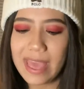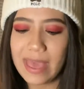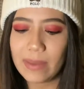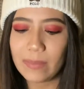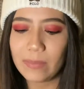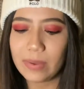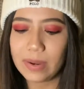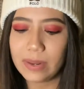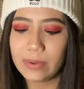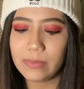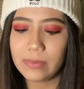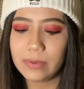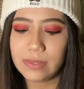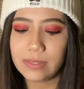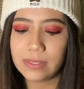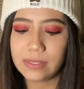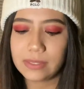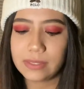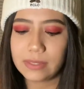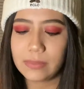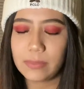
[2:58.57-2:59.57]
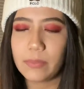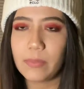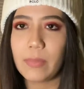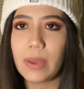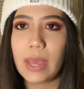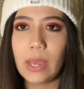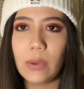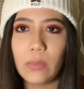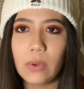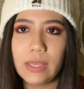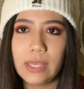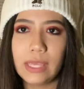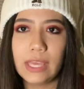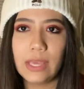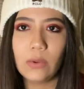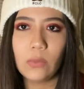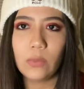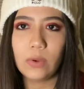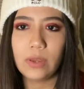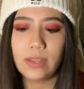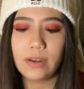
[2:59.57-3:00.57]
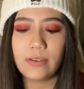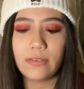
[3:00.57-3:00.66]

but it was buy one, get one,